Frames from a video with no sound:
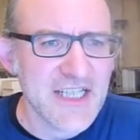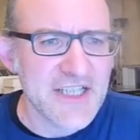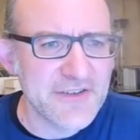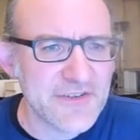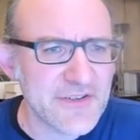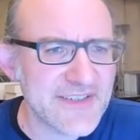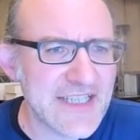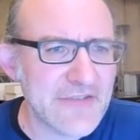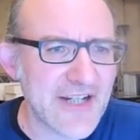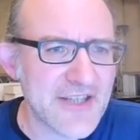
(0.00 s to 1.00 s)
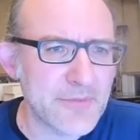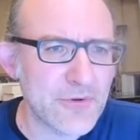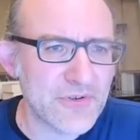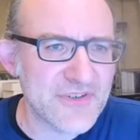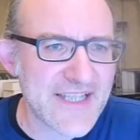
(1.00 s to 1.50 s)
You solidify the
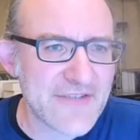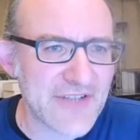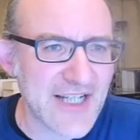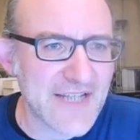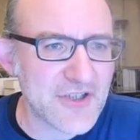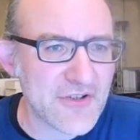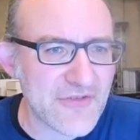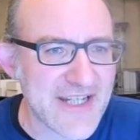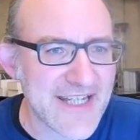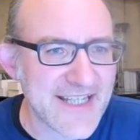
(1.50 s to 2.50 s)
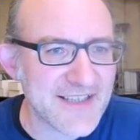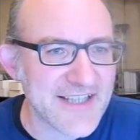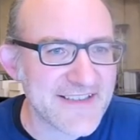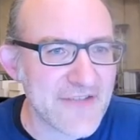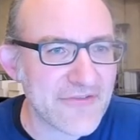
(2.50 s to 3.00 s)
pawn on d5 and you're threatening
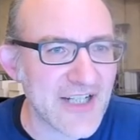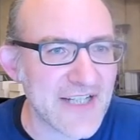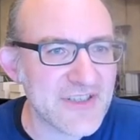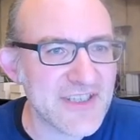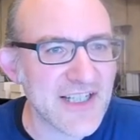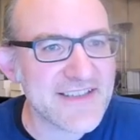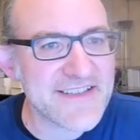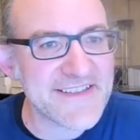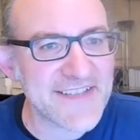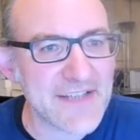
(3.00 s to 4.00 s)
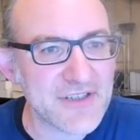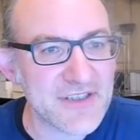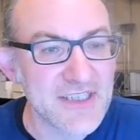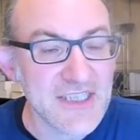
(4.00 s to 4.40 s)
knight e5 and knight d7.